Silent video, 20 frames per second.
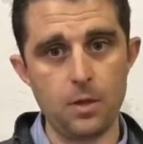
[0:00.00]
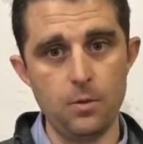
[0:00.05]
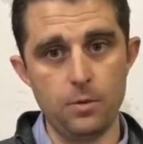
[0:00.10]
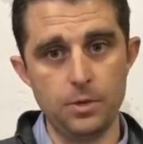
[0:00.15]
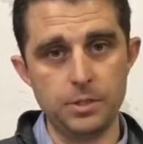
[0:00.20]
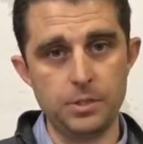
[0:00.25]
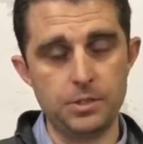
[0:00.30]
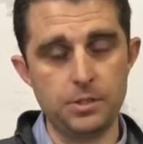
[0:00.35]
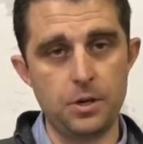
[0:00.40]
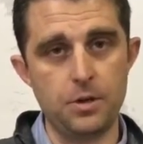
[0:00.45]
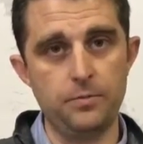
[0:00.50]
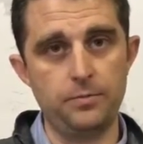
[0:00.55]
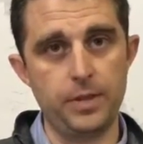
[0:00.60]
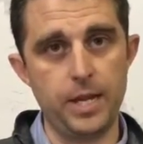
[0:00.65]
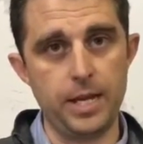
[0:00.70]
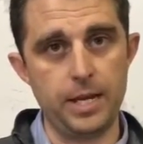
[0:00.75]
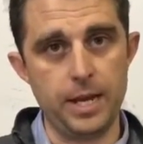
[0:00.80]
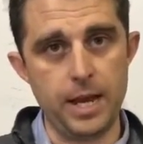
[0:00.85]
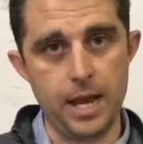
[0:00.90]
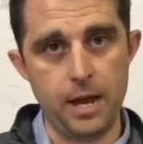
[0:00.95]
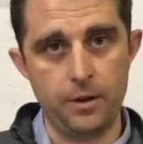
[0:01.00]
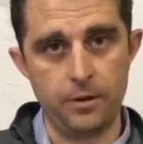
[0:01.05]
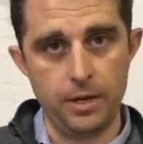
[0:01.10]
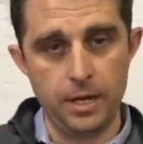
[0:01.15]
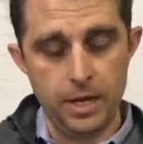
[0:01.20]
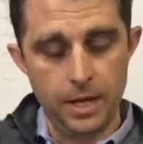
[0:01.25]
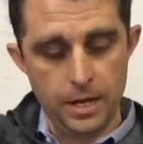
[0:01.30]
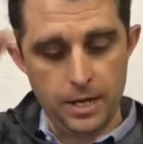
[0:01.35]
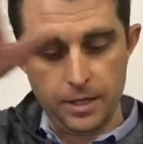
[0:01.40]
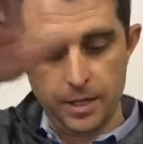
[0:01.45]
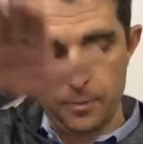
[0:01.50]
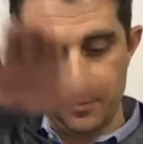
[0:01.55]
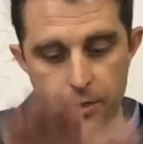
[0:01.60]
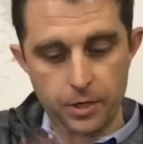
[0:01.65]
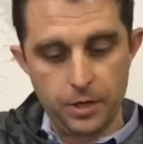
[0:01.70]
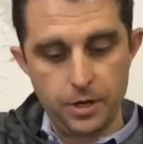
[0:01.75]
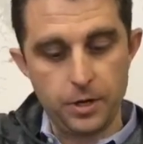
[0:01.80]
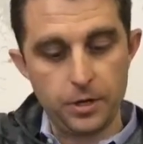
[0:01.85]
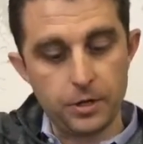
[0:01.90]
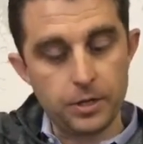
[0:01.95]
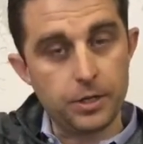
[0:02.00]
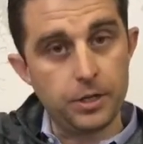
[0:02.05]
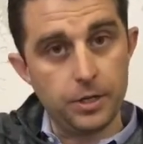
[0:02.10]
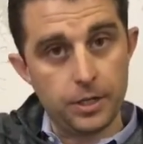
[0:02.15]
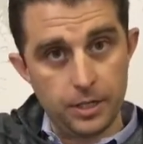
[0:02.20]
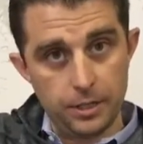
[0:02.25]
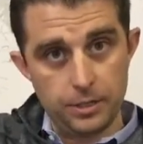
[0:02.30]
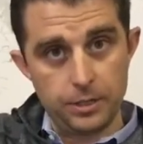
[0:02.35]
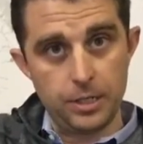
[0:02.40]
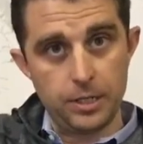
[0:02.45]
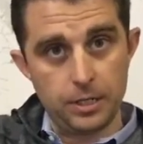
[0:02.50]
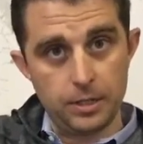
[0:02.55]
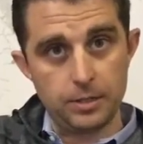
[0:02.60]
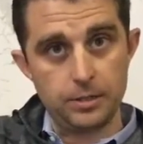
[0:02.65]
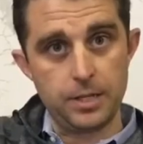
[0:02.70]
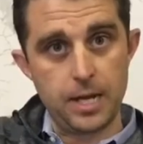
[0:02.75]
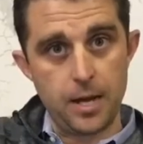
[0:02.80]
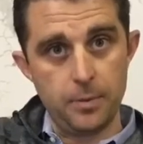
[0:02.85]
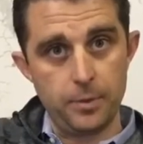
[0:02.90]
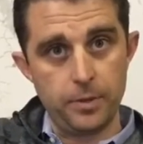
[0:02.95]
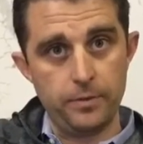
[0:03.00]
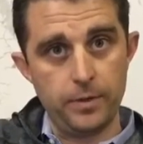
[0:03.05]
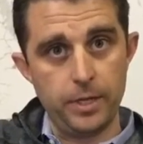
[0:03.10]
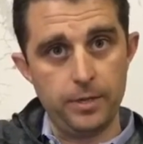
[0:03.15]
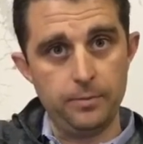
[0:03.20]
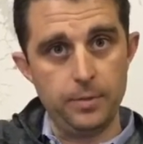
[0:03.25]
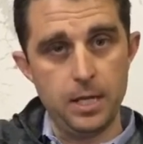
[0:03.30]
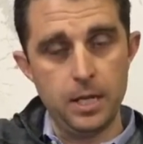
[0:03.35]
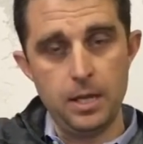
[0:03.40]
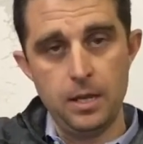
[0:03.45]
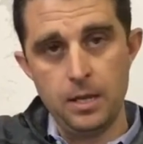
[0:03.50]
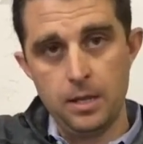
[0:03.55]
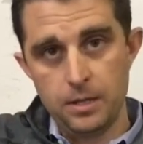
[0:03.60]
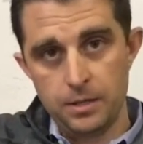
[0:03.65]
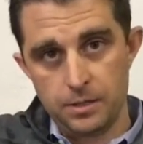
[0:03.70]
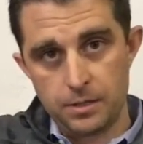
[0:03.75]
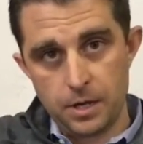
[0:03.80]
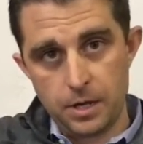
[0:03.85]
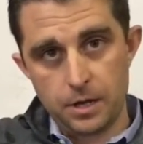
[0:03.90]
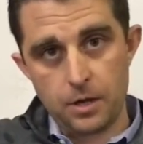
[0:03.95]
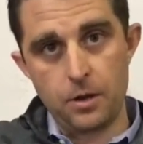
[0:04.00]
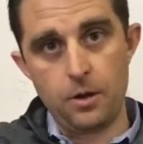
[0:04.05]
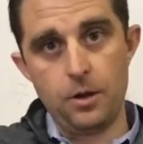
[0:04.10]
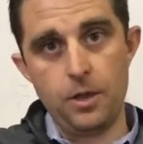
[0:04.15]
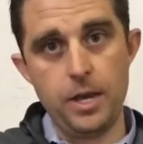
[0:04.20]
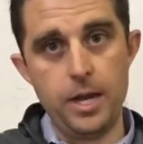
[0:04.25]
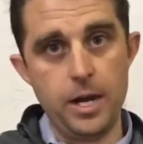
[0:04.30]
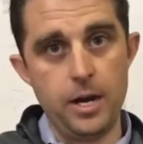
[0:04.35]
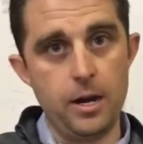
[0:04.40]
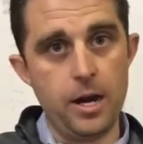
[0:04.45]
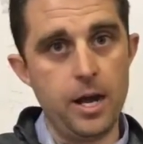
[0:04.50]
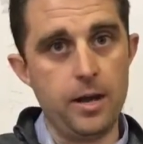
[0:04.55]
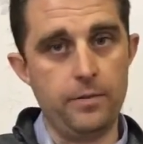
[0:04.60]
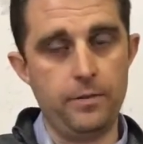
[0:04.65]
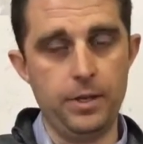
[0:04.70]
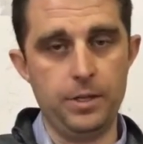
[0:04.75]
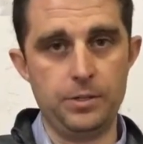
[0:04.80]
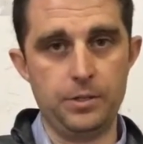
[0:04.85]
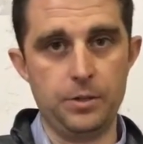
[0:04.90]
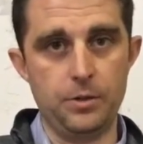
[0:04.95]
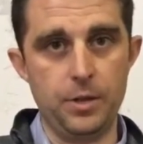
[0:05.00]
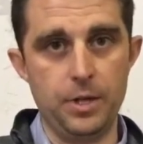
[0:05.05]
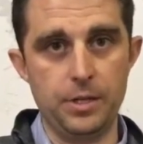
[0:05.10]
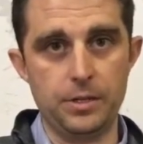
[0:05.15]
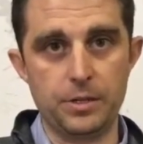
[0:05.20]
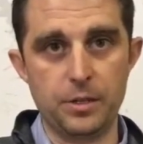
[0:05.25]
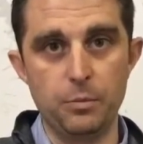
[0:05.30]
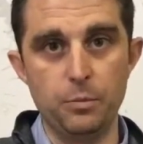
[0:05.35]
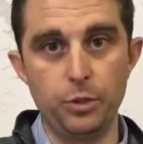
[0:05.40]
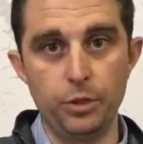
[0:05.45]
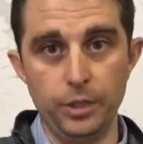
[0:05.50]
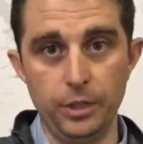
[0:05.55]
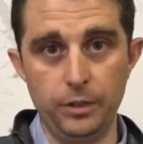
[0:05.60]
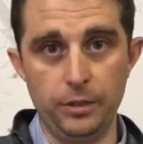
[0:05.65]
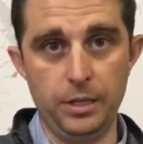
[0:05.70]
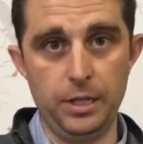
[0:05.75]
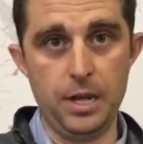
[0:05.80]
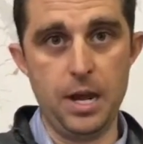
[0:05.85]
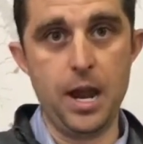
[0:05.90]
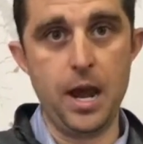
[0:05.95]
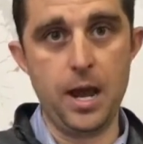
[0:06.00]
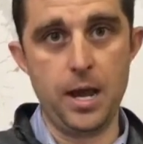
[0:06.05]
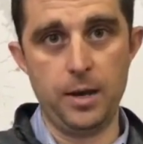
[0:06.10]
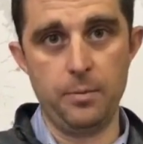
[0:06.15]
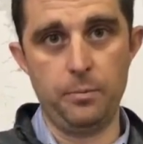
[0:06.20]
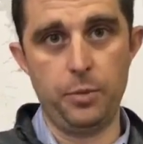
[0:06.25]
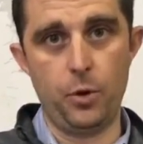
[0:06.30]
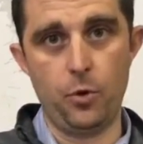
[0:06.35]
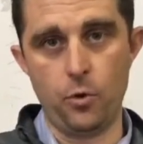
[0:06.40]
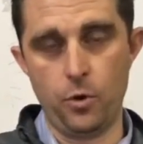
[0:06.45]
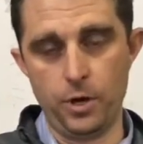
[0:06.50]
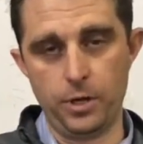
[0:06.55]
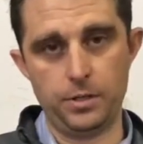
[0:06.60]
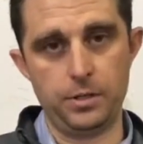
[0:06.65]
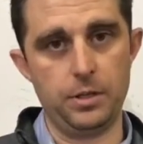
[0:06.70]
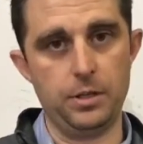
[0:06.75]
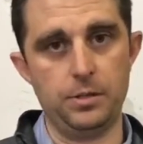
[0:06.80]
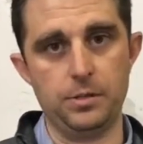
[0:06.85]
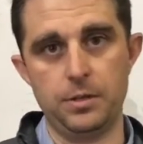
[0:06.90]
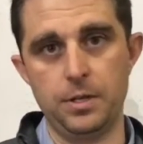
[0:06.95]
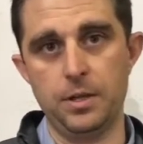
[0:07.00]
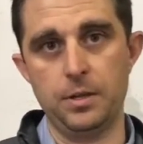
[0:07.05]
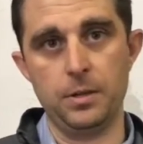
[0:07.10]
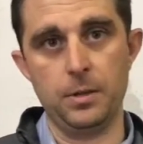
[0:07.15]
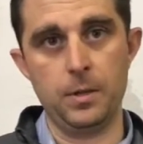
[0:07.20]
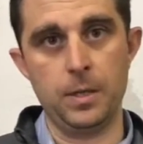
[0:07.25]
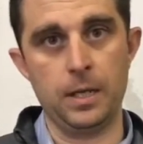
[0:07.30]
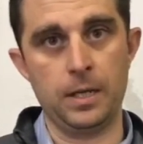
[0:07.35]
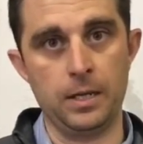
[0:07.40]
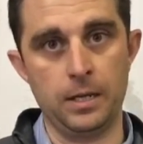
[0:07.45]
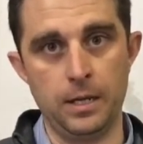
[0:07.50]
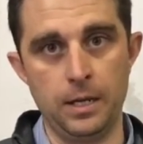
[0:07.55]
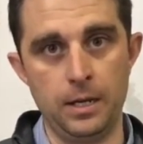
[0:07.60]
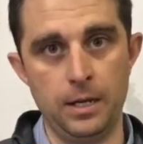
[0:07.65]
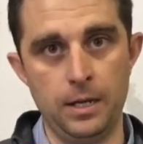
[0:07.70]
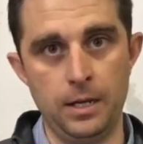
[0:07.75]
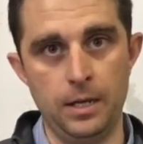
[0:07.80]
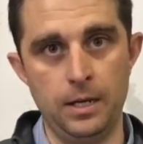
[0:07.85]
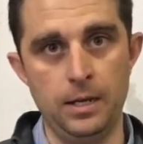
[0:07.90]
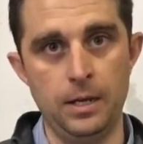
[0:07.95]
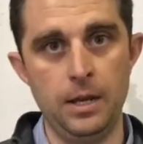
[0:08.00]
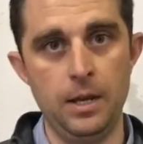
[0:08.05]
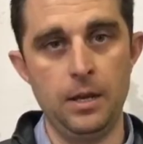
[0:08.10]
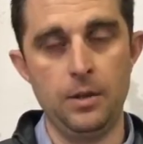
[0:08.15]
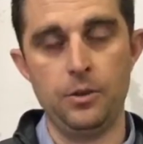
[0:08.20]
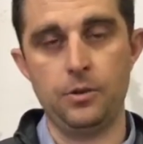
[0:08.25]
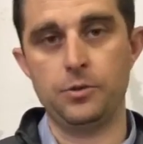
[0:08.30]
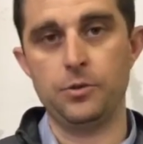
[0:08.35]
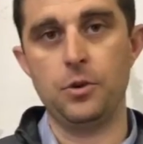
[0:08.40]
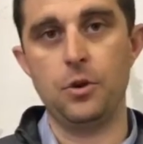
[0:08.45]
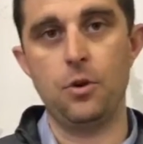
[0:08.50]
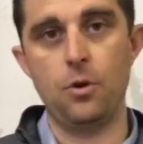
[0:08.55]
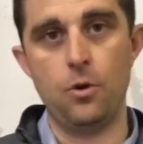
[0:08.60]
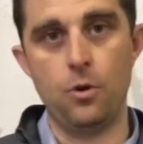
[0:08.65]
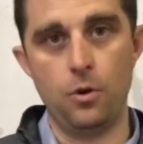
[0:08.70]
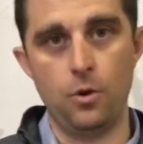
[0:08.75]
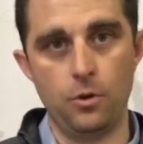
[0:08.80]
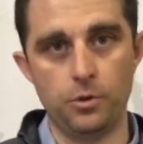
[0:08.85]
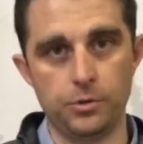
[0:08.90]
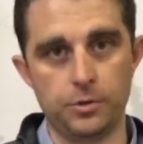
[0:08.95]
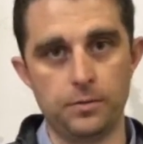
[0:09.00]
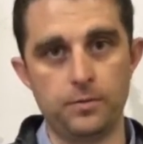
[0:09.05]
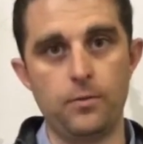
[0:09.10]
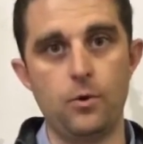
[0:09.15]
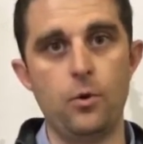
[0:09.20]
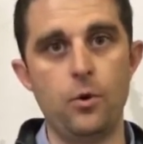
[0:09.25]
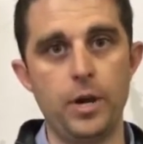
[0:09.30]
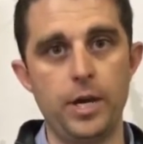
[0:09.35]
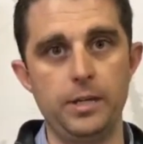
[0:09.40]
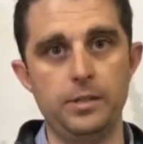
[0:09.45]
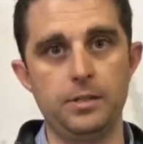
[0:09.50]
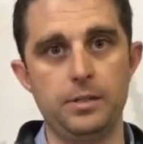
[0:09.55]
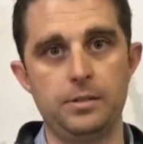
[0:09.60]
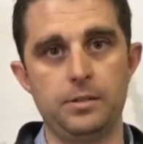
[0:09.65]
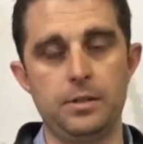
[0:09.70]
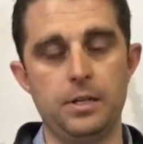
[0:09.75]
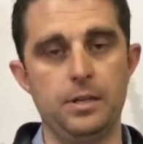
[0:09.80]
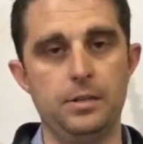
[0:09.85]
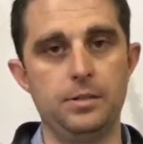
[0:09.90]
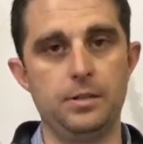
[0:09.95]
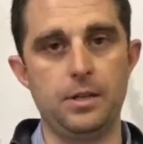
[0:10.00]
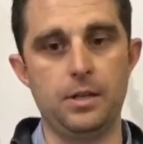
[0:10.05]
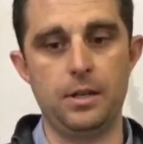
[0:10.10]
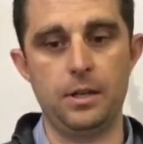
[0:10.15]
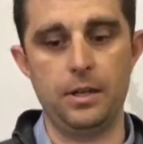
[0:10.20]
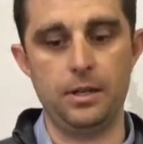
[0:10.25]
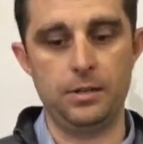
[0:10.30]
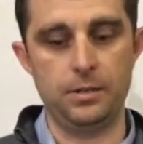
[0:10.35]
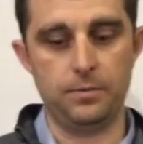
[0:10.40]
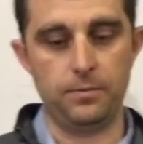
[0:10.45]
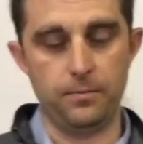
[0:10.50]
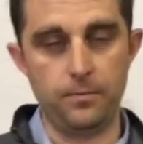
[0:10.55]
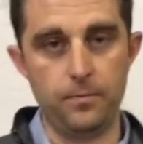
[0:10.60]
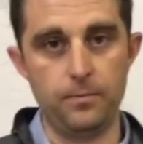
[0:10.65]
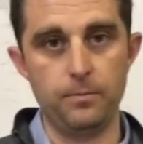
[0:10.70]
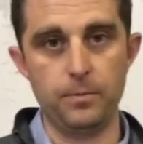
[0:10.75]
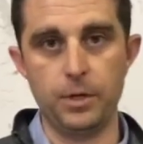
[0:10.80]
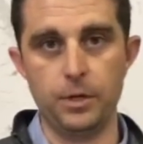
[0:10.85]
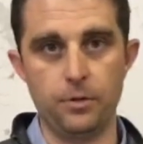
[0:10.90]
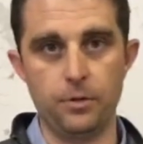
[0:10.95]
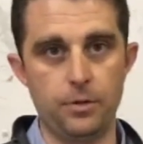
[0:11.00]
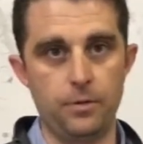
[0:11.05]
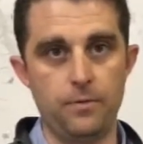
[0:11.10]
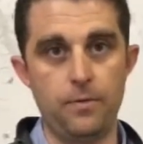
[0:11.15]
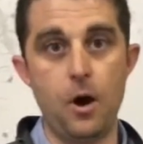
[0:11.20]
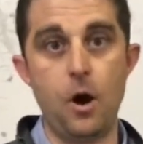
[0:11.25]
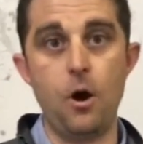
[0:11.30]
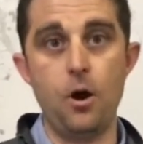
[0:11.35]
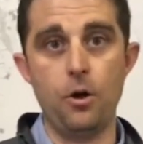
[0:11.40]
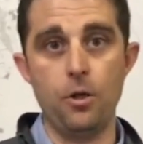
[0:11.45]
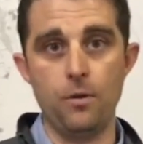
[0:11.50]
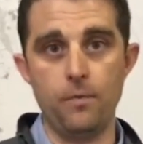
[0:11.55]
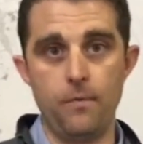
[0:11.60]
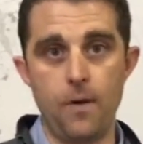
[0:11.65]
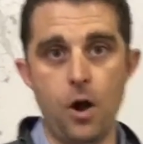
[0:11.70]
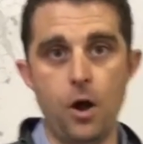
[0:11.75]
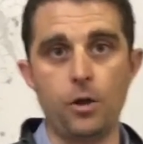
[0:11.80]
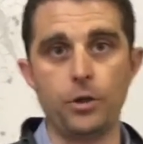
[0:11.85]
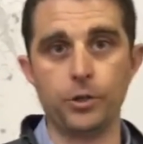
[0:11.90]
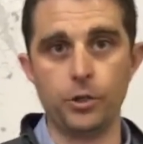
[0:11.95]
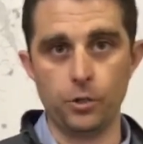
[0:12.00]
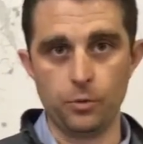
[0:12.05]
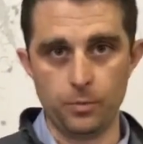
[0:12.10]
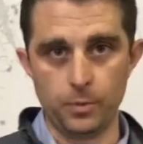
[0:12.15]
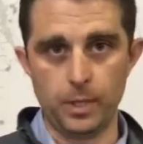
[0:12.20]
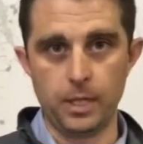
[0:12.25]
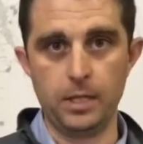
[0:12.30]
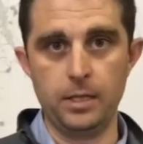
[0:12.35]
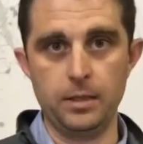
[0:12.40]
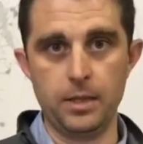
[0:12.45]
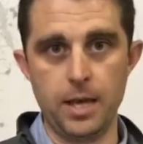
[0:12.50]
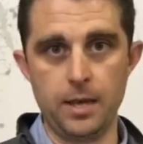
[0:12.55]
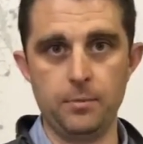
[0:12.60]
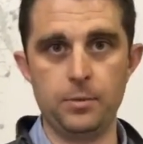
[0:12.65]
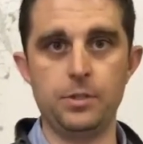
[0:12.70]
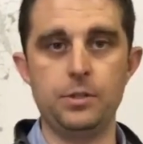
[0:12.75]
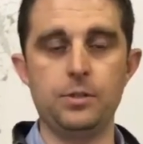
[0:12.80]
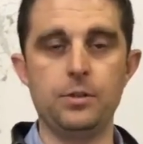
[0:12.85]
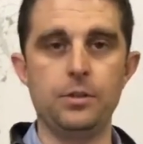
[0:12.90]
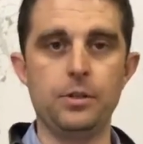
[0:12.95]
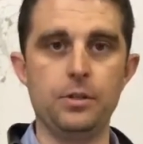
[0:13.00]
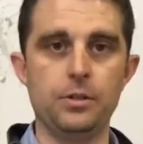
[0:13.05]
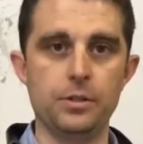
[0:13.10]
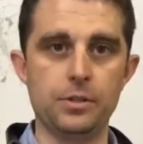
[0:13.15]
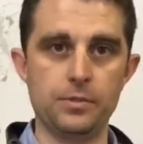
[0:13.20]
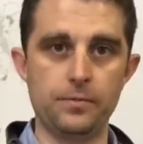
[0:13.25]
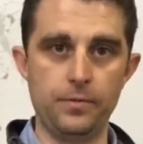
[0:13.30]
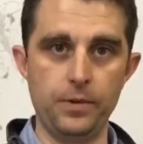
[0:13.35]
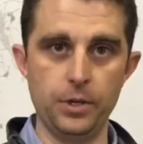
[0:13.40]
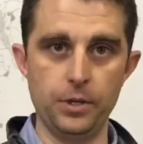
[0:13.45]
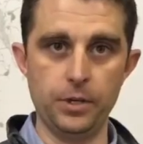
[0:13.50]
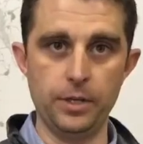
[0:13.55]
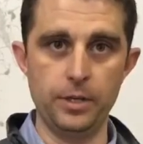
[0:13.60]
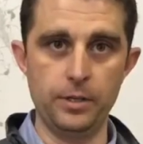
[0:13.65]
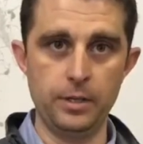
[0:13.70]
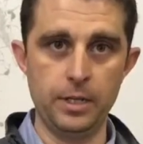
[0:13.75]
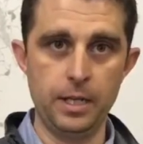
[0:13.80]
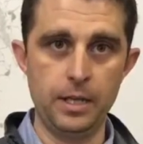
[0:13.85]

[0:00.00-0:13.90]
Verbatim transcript: Once it's all flattened out, they put another cookie sheet on top of it, suck all the air out of it so that it's completely non-porous. There's nothing that can get in it. There's no holes or voids. It's, it's, uh, it's you know, the, all the volume in that material is filled.